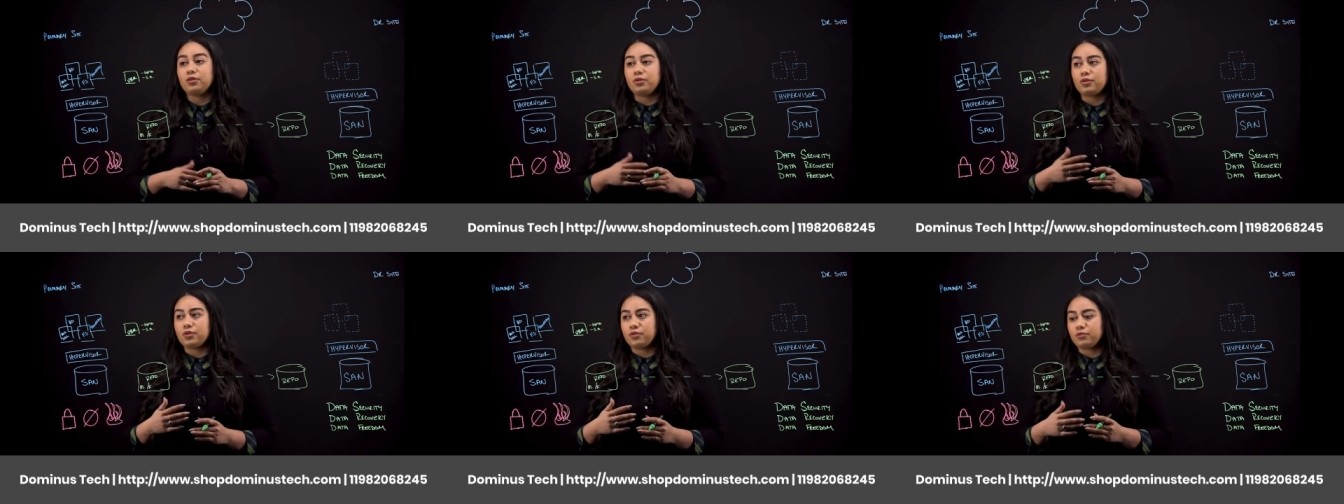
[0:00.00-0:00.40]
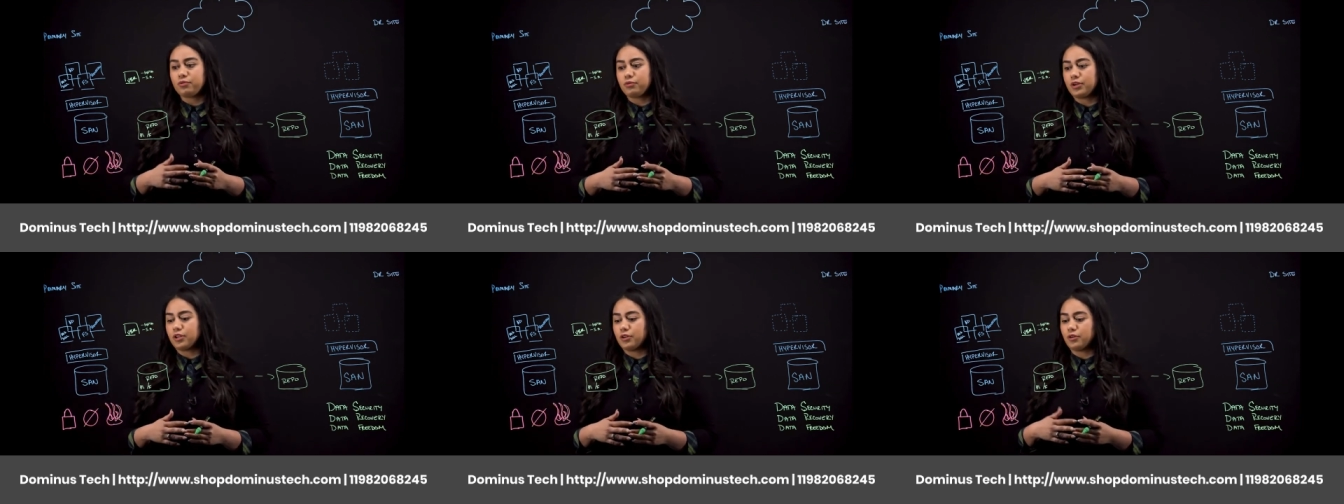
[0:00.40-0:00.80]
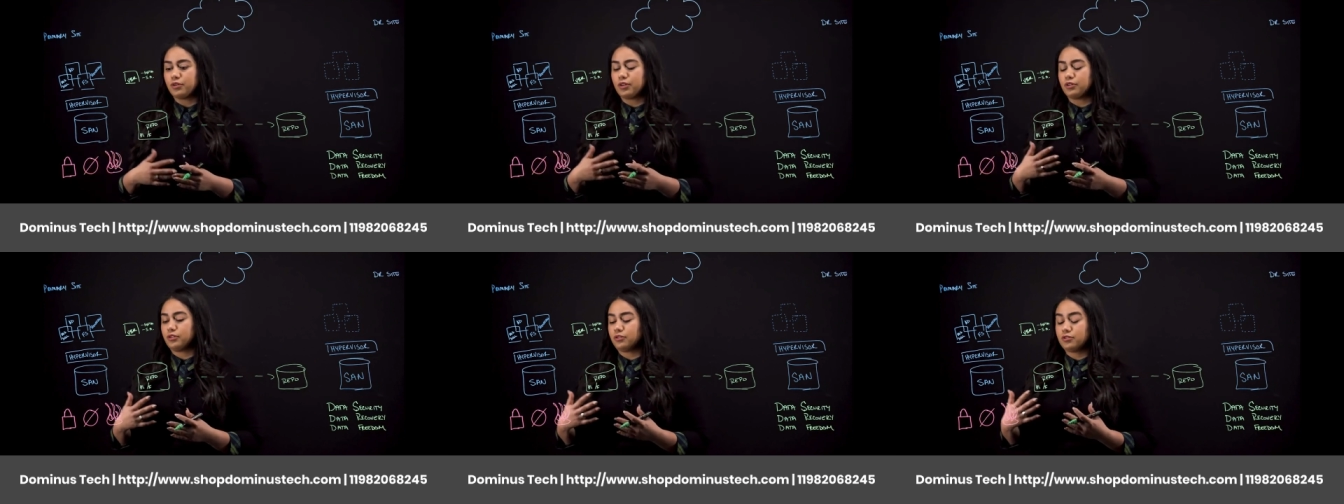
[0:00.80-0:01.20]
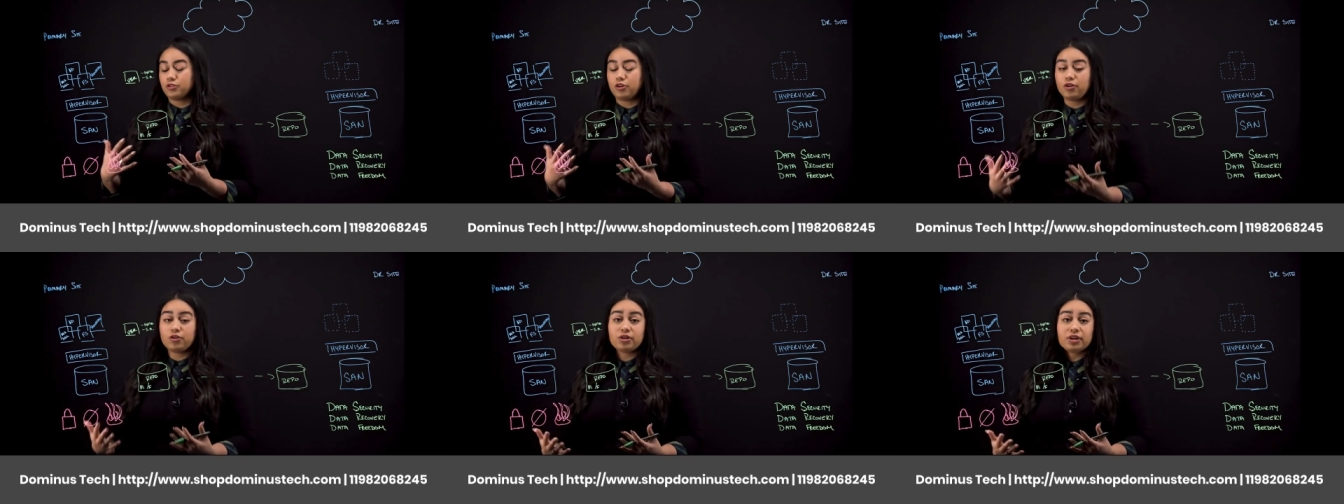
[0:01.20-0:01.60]
or if we know that there's
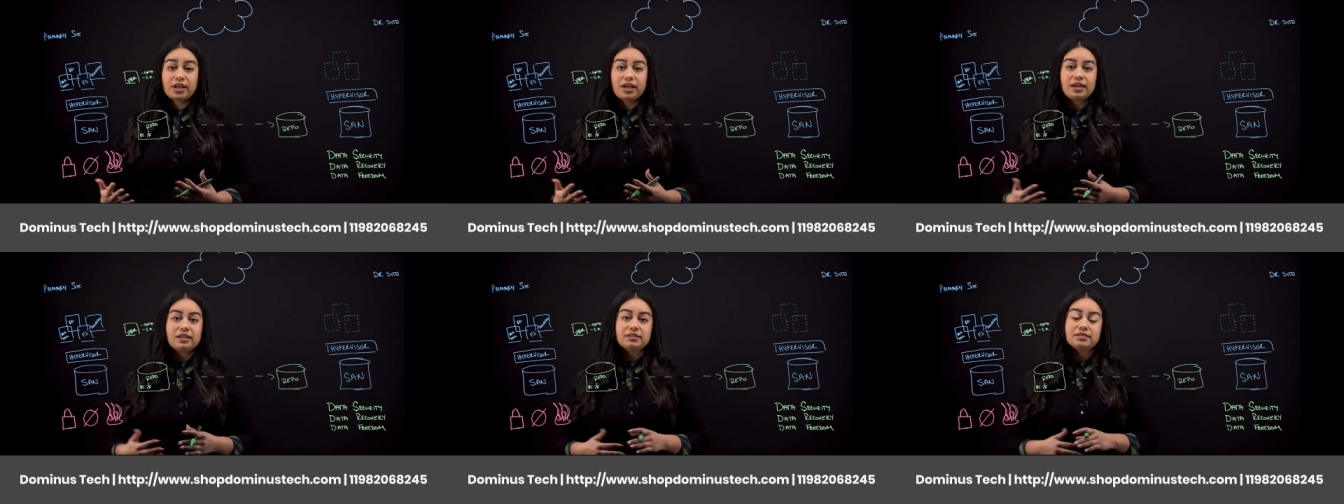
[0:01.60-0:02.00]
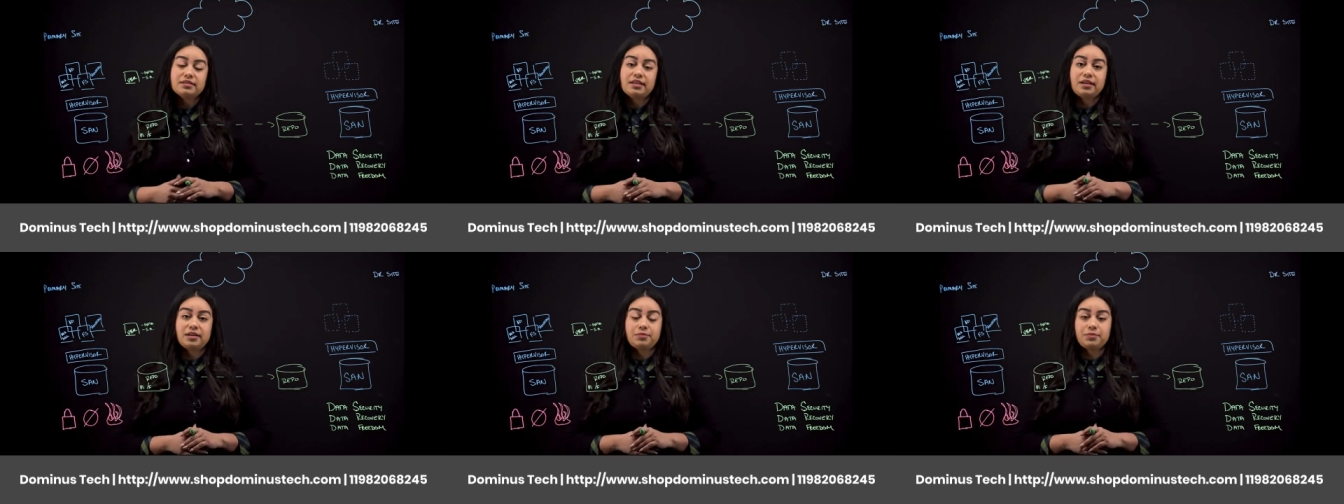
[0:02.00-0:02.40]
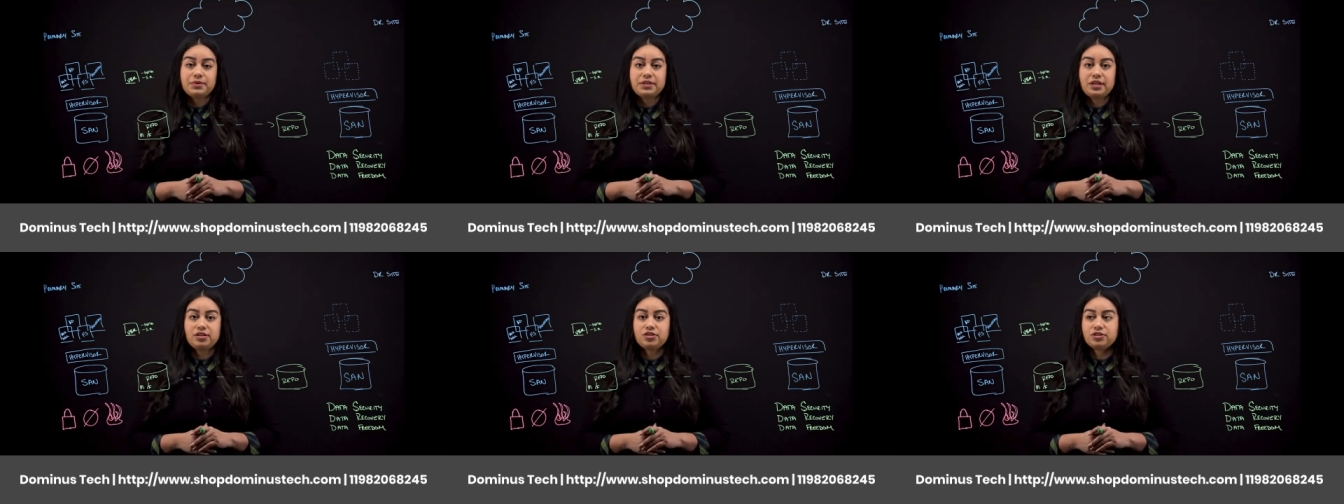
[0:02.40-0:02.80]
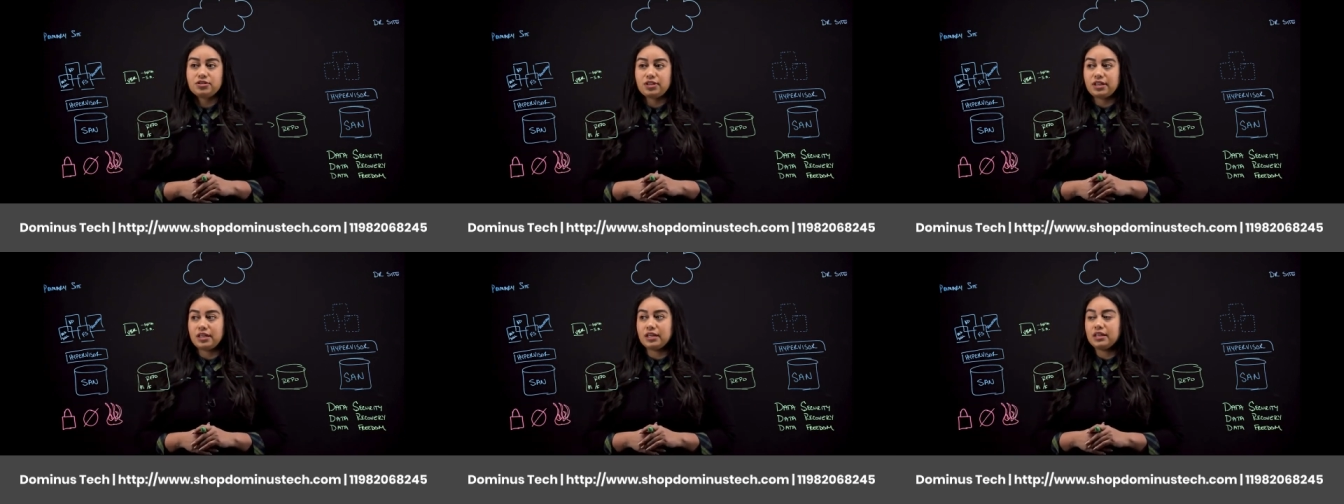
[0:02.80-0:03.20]
hurricanes that could
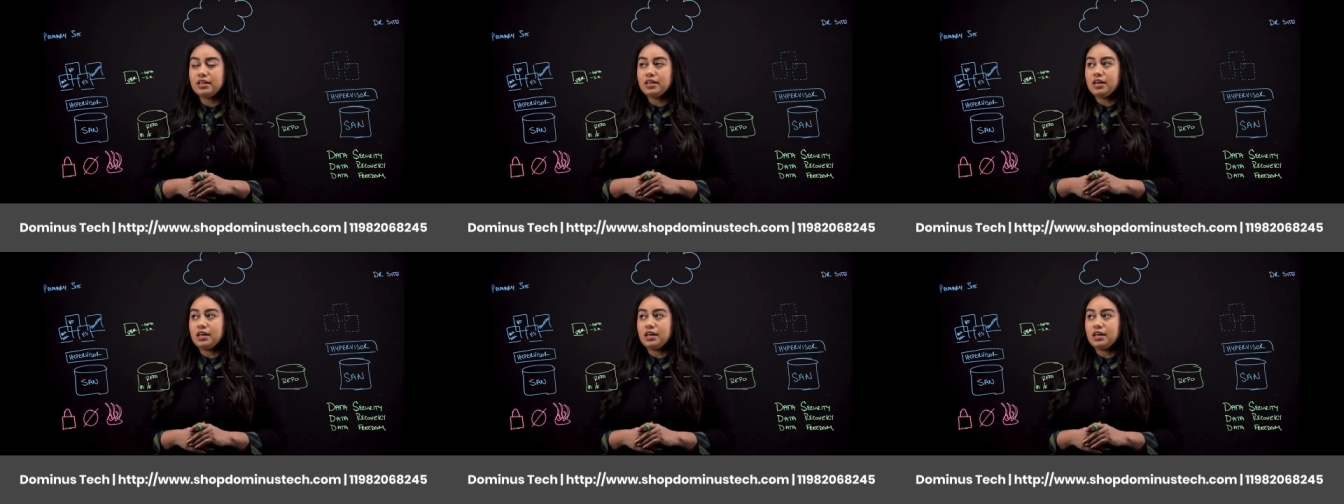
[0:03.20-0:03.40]
potentially